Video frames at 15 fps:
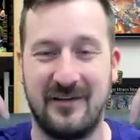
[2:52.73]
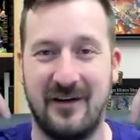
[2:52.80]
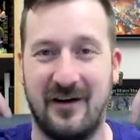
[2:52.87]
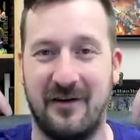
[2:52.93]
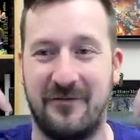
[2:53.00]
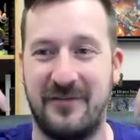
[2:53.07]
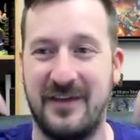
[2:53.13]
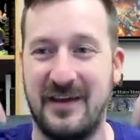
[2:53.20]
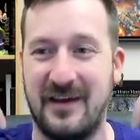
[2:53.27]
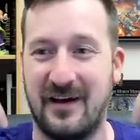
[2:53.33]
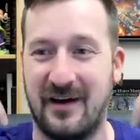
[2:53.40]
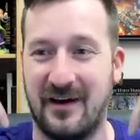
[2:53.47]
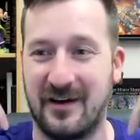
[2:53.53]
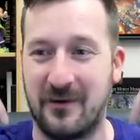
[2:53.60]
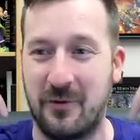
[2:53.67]

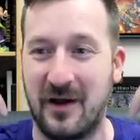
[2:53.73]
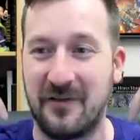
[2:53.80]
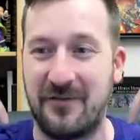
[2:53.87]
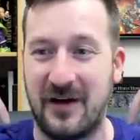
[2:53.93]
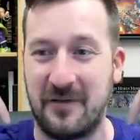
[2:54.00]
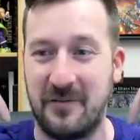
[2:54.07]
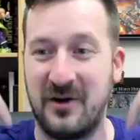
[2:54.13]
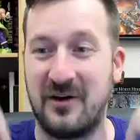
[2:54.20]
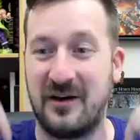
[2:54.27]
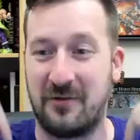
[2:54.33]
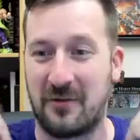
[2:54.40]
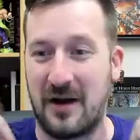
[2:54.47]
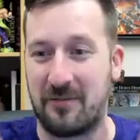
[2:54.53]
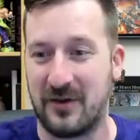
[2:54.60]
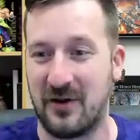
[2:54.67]
the qualified immunity
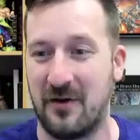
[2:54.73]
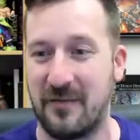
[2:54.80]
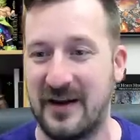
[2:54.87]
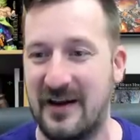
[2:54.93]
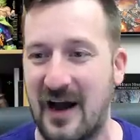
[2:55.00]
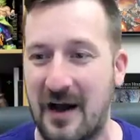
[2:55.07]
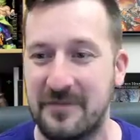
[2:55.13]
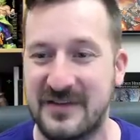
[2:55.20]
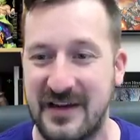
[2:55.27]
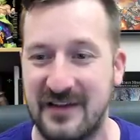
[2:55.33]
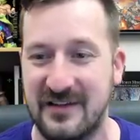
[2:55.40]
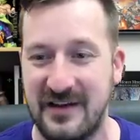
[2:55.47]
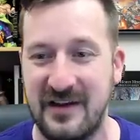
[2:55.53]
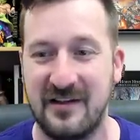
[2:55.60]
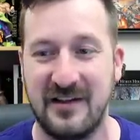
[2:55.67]
right below me. Cops
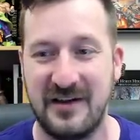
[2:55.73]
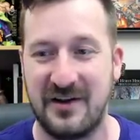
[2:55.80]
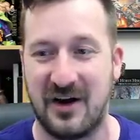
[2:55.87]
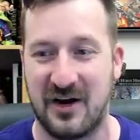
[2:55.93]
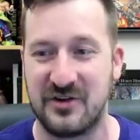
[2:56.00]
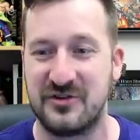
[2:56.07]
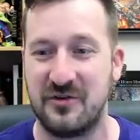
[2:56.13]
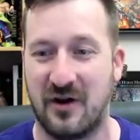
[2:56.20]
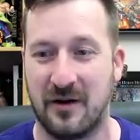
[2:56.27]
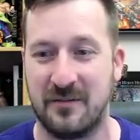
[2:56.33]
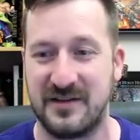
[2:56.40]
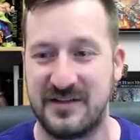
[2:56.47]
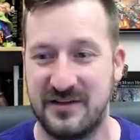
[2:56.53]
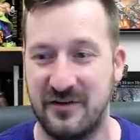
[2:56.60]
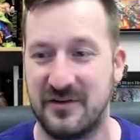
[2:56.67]
can legally cause you harm
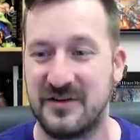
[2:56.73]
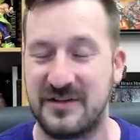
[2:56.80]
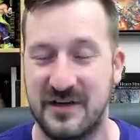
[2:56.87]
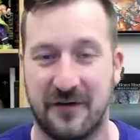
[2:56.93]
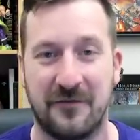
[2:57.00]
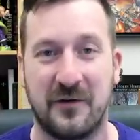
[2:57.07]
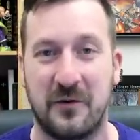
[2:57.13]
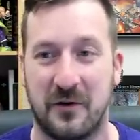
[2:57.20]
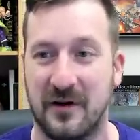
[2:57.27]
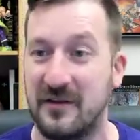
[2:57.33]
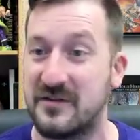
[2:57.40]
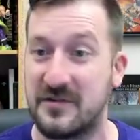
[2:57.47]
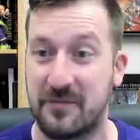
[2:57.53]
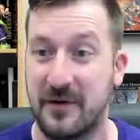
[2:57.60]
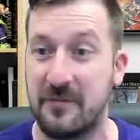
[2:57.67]
and steal your stuff according
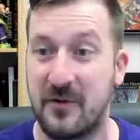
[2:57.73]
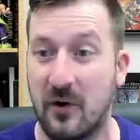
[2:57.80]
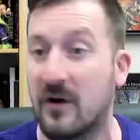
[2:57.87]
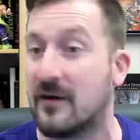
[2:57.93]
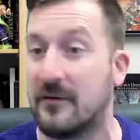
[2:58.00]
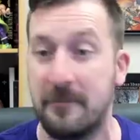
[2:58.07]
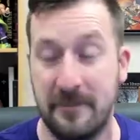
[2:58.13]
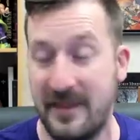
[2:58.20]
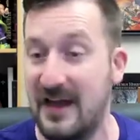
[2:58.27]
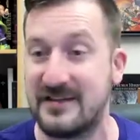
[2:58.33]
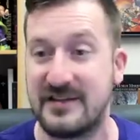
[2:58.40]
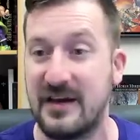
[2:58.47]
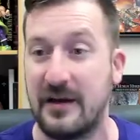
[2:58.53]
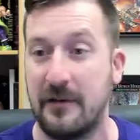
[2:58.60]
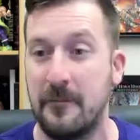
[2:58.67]
to the Supreme Court.
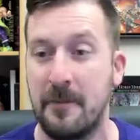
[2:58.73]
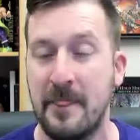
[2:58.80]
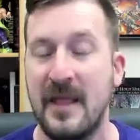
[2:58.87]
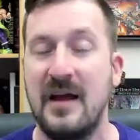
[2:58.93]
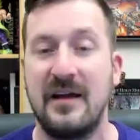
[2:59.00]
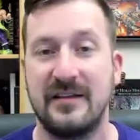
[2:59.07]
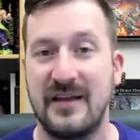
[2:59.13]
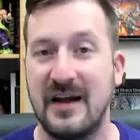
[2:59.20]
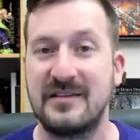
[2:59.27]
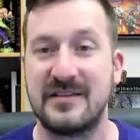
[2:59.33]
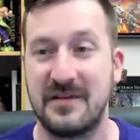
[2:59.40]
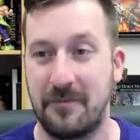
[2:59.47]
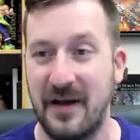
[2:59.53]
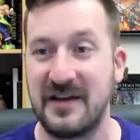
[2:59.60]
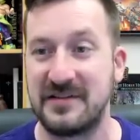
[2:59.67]
That's it. That's
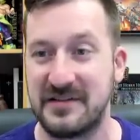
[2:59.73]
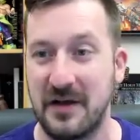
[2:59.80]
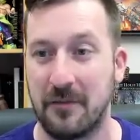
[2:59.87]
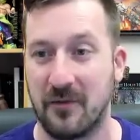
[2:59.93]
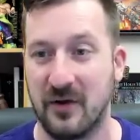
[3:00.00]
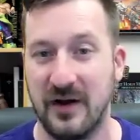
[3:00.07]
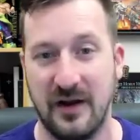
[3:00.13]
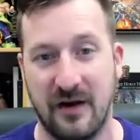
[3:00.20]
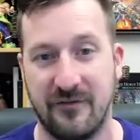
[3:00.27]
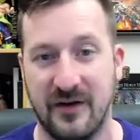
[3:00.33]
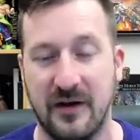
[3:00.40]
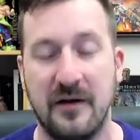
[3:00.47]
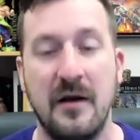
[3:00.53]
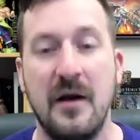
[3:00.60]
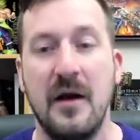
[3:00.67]
the best summary of
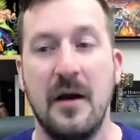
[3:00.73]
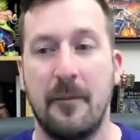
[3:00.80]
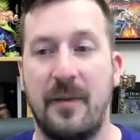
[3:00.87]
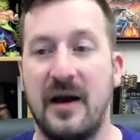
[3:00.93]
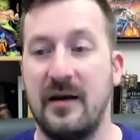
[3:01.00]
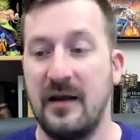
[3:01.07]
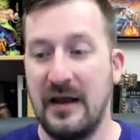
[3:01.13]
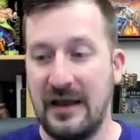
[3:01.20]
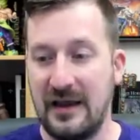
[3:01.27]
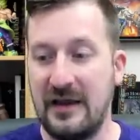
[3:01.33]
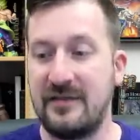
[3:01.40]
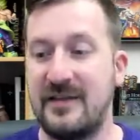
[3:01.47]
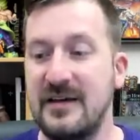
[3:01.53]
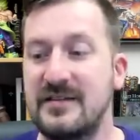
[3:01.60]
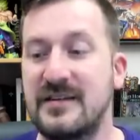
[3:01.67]
it. But
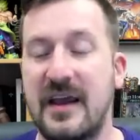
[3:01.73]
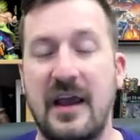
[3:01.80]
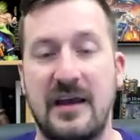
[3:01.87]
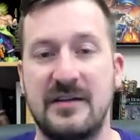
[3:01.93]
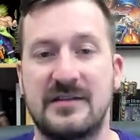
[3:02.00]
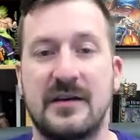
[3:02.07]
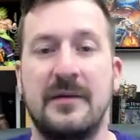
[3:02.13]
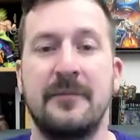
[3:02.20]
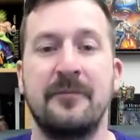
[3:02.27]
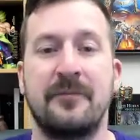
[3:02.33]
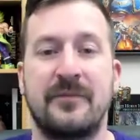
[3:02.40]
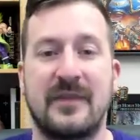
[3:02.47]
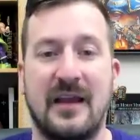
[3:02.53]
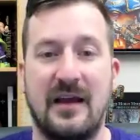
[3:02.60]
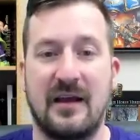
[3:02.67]
in this case,
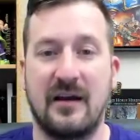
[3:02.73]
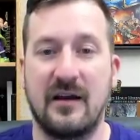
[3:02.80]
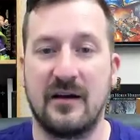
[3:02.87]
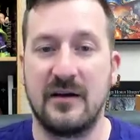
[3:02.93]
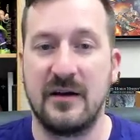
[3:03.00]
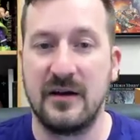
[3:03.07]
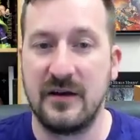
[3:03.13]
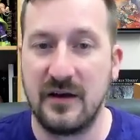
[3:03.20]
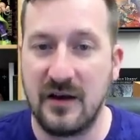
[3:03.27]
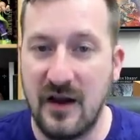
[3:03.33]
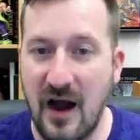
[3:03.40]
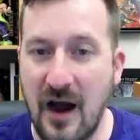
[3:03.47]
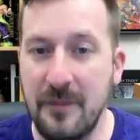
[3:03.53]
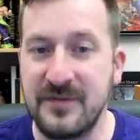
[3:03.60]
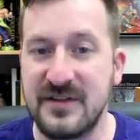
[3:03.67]

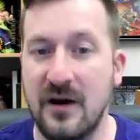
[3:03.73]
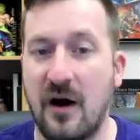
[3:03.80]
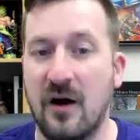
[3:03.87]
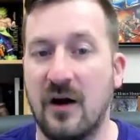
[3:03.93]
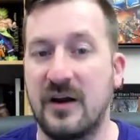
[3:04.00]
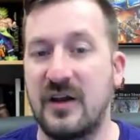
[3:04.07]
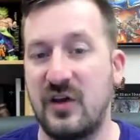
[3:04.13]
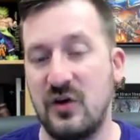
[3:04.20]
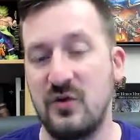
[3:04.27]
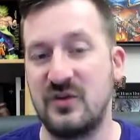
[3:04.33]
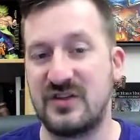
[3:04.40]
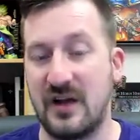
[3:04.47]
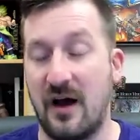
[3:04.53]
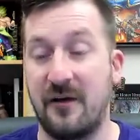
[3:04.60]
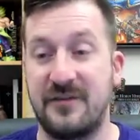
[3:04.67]
cops are
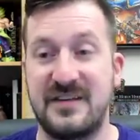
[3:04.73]
accused of